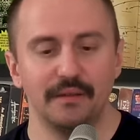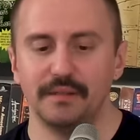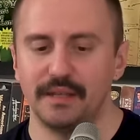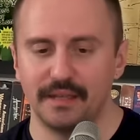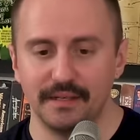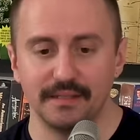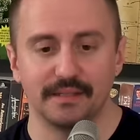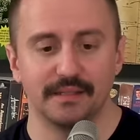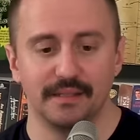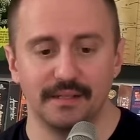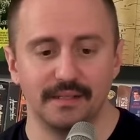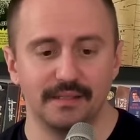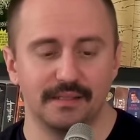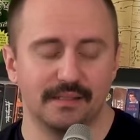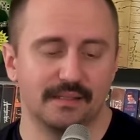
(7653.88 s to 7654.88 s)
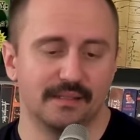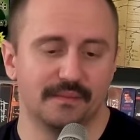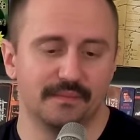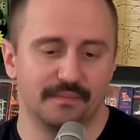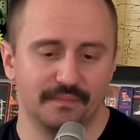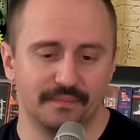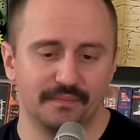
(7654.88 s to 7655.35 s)
It is.
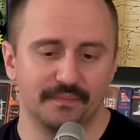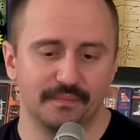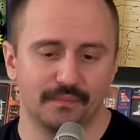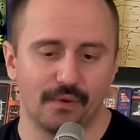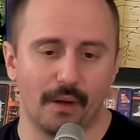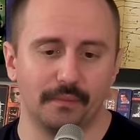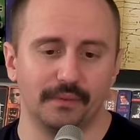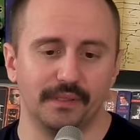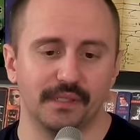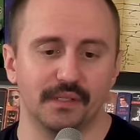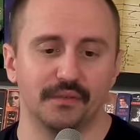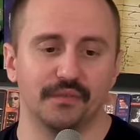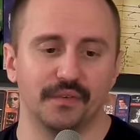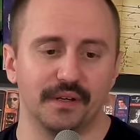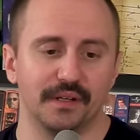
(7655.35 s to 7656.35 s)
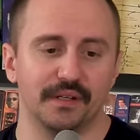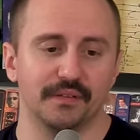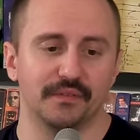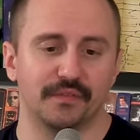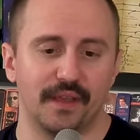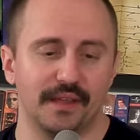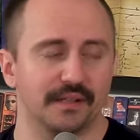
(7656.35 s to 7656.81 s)
Probably the
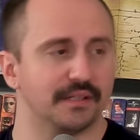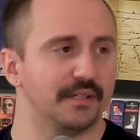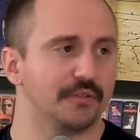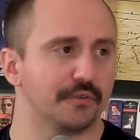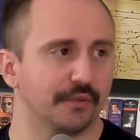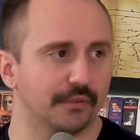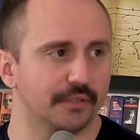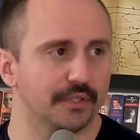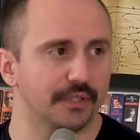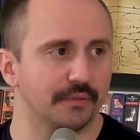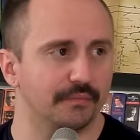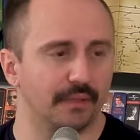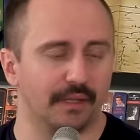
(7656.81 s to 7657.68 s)
definitive fantasy trilogy.